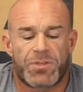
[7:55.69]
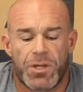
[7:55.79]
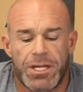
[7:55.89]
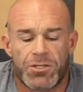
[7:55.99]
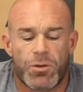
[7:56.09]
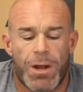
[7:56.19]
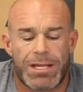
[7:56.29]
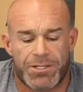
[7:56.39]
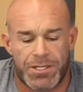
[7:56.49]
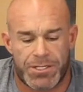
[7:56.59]
So his
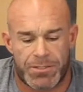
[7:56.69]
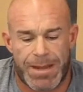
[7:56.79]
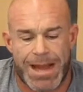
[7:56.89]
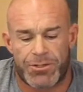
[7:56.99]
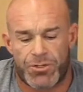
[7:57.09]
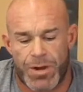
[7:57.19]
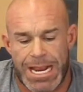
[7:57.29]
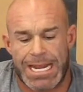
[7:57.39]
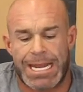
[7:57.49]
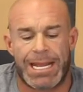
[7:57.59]
question is about
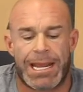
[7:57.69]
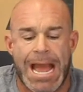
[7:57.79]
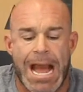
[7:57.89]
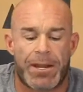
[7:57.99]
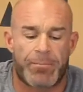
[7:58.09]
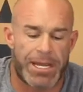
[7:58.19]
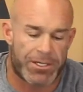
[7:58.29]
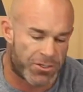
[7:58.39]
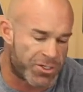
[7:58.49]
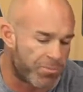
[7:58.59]
training and how to
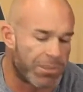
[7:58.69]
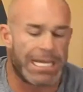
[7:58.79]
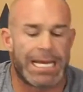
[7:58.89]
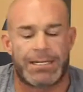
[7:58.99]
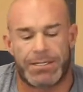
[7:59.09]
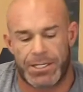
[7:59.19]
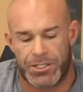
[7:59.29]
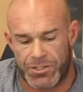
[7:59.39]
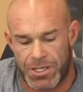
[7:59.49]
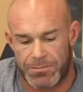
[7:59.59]
make your split, and
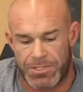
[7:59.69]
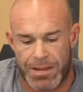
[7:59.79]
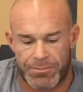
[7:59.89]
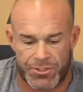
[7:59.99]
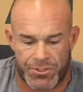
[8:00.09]
he sometimes